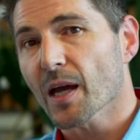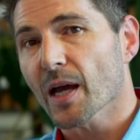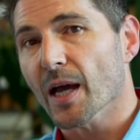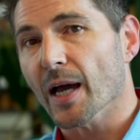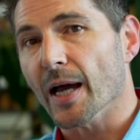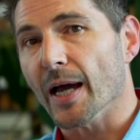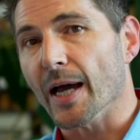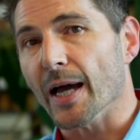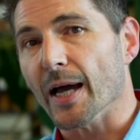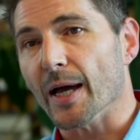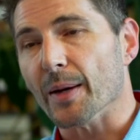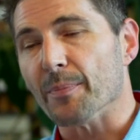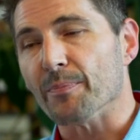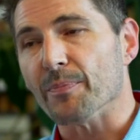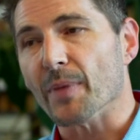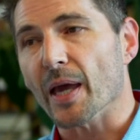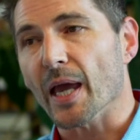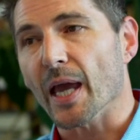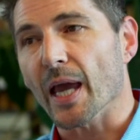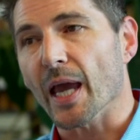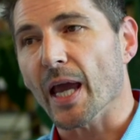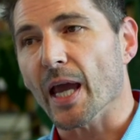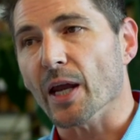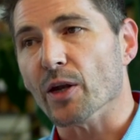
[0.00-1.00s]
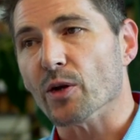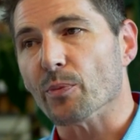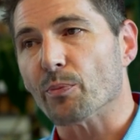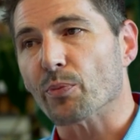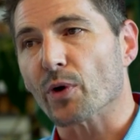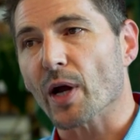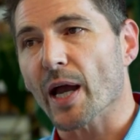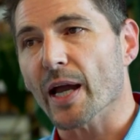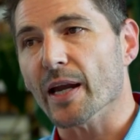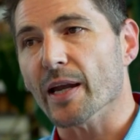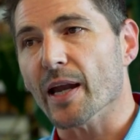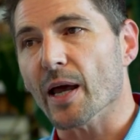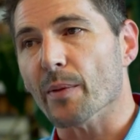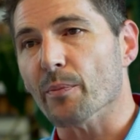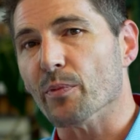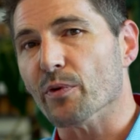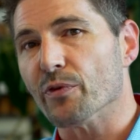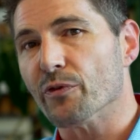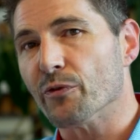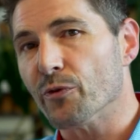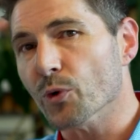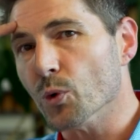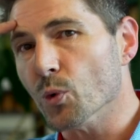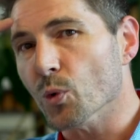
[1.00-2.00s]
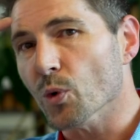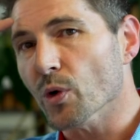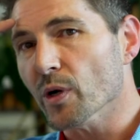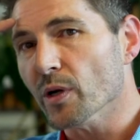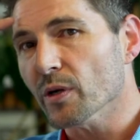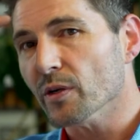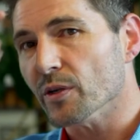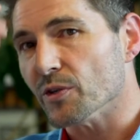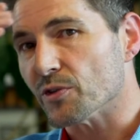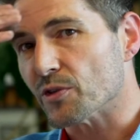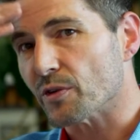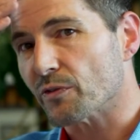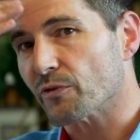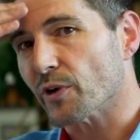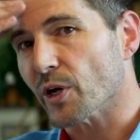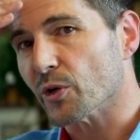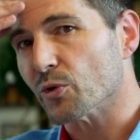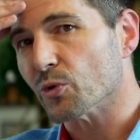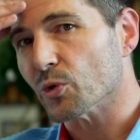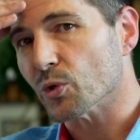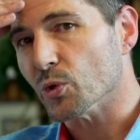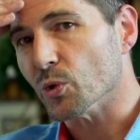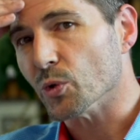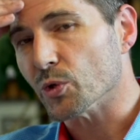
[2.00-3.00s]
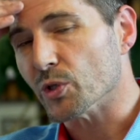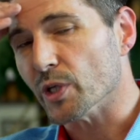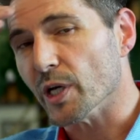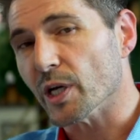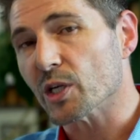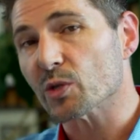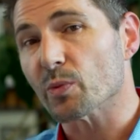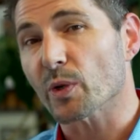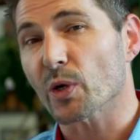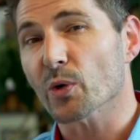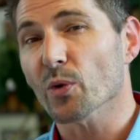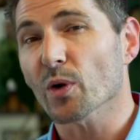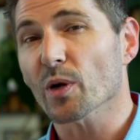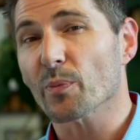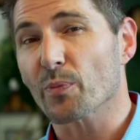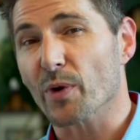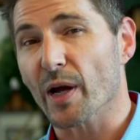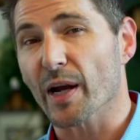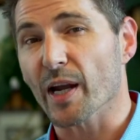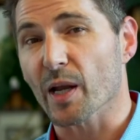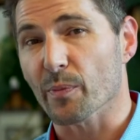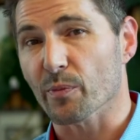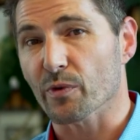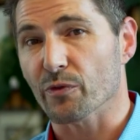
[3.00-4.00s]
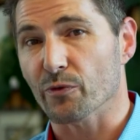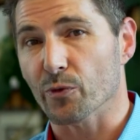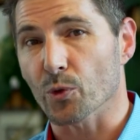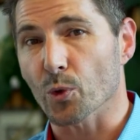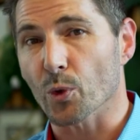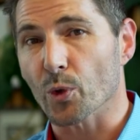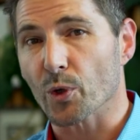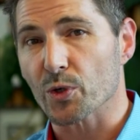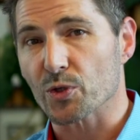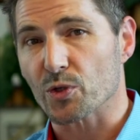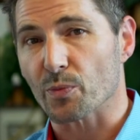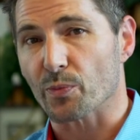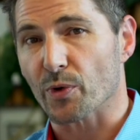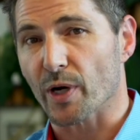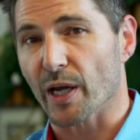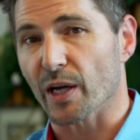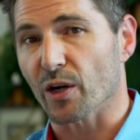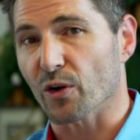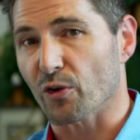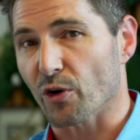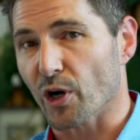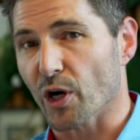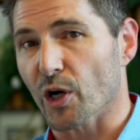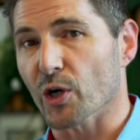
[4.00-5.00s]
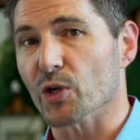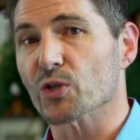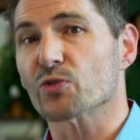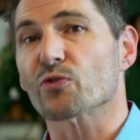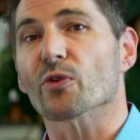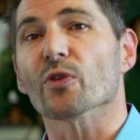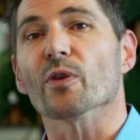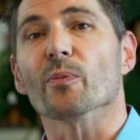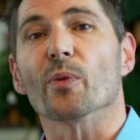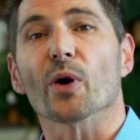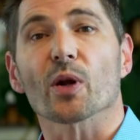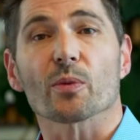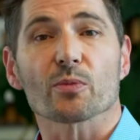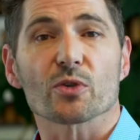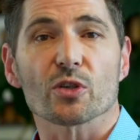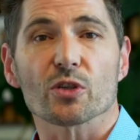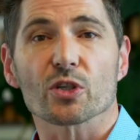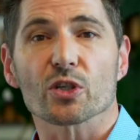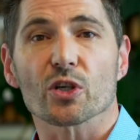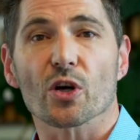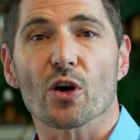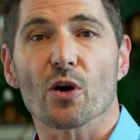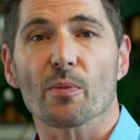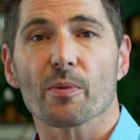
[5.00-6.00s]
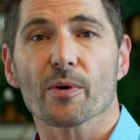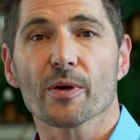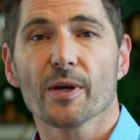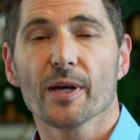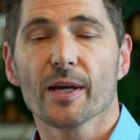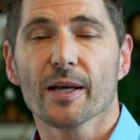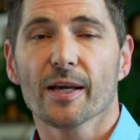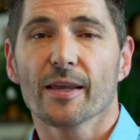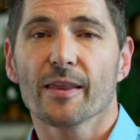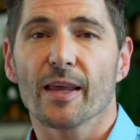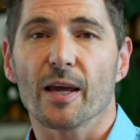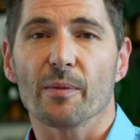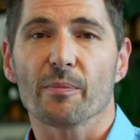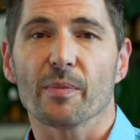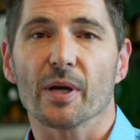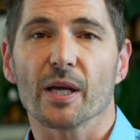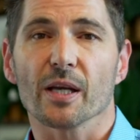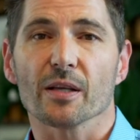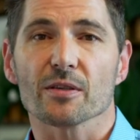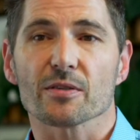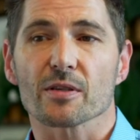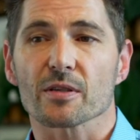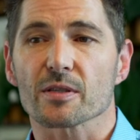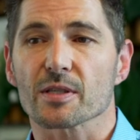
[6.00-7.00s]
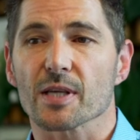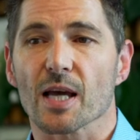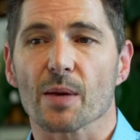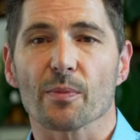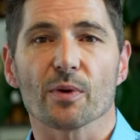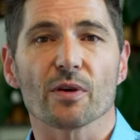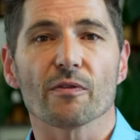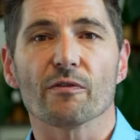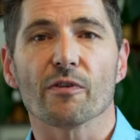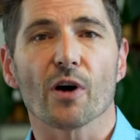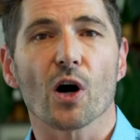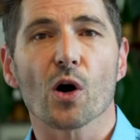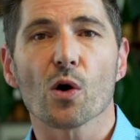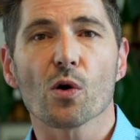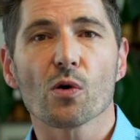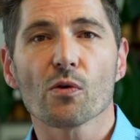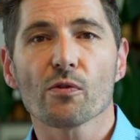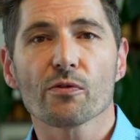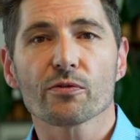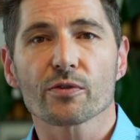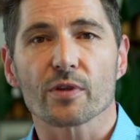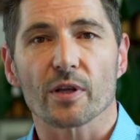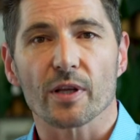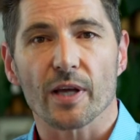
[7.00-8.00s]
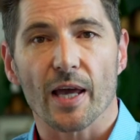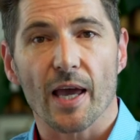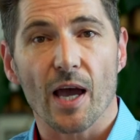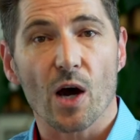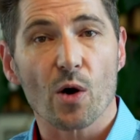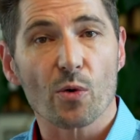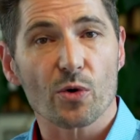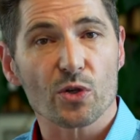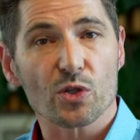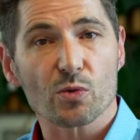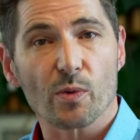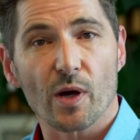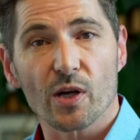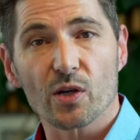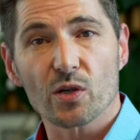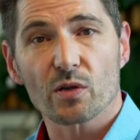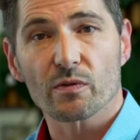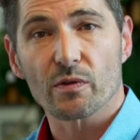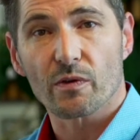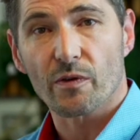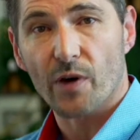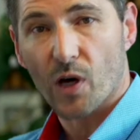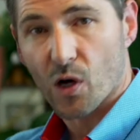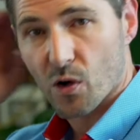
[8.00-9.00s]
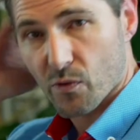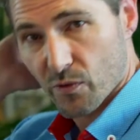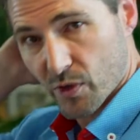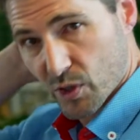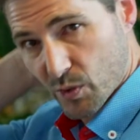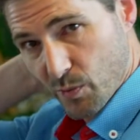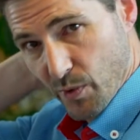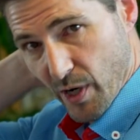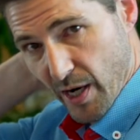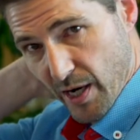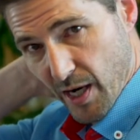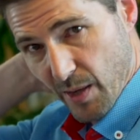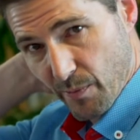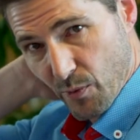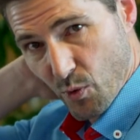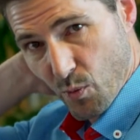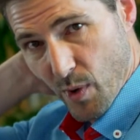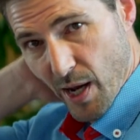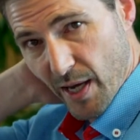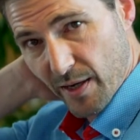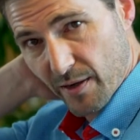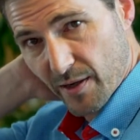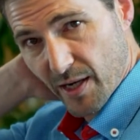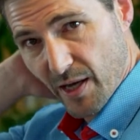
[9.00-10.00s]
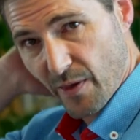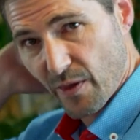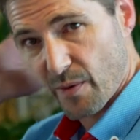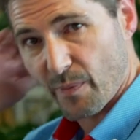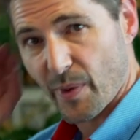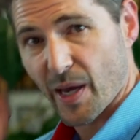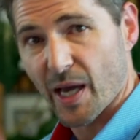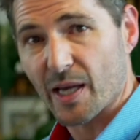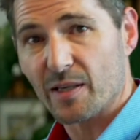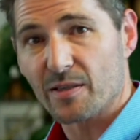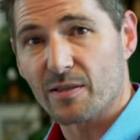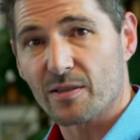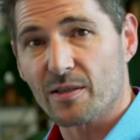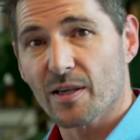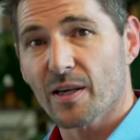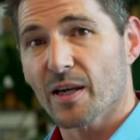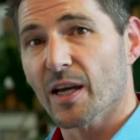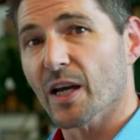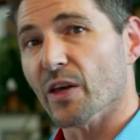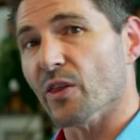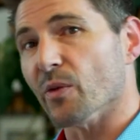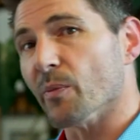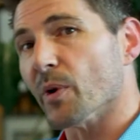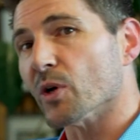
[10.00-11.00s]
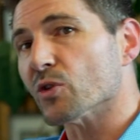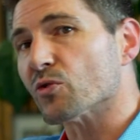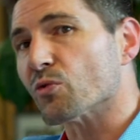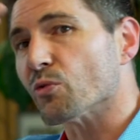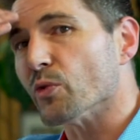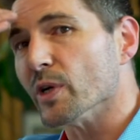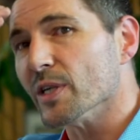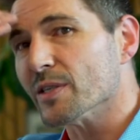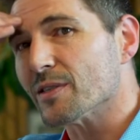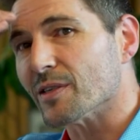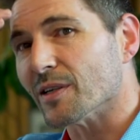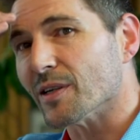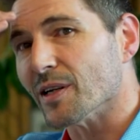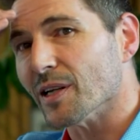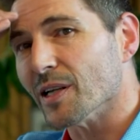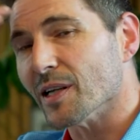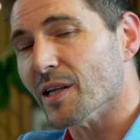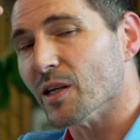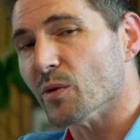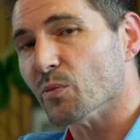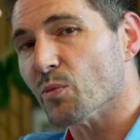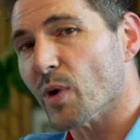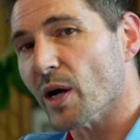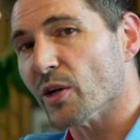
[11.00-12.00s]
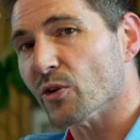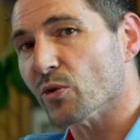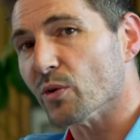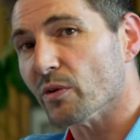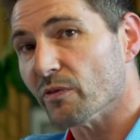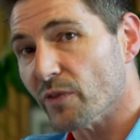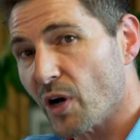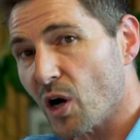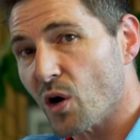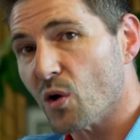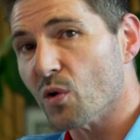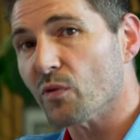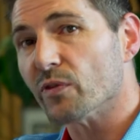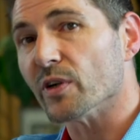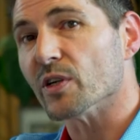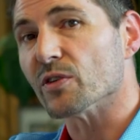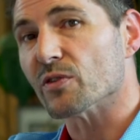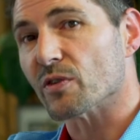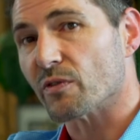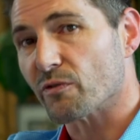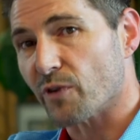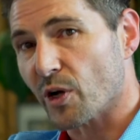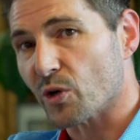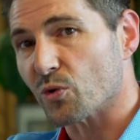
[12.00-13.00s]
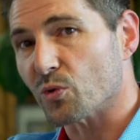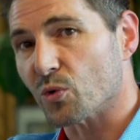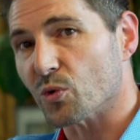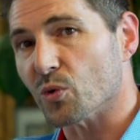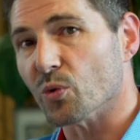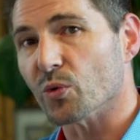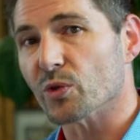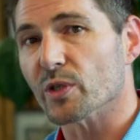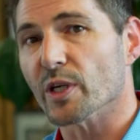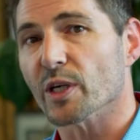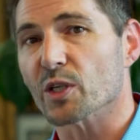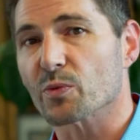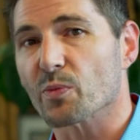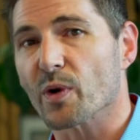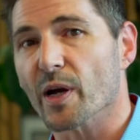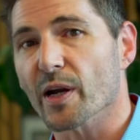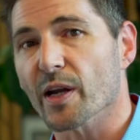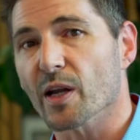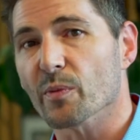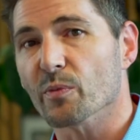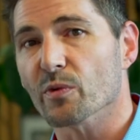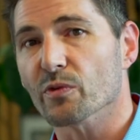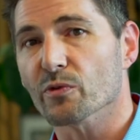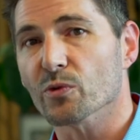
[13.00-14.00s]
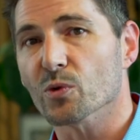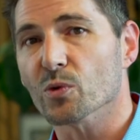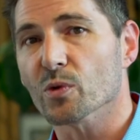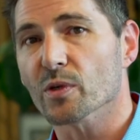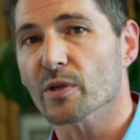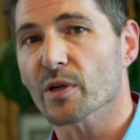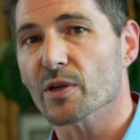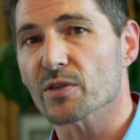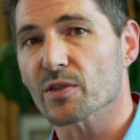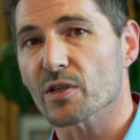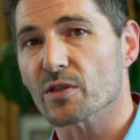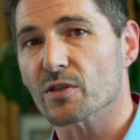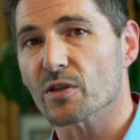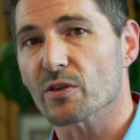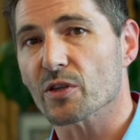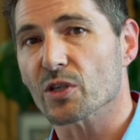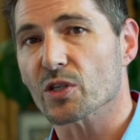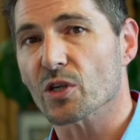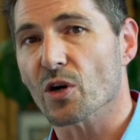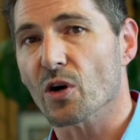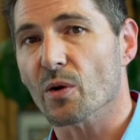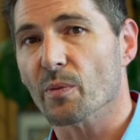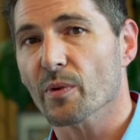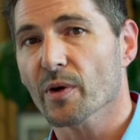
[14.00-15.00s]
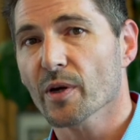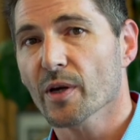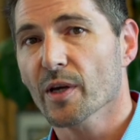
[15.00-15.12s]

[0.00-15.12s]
and brain number 4 is the frontal cortex. We call it brain number 4 because the brain grows from the bottom to the top. That means it's evolved, the eldest one to have evolved is brain number 1 down the base, and the most recent one to evolve is the frontal cortex, brain number 4, because it's at the top.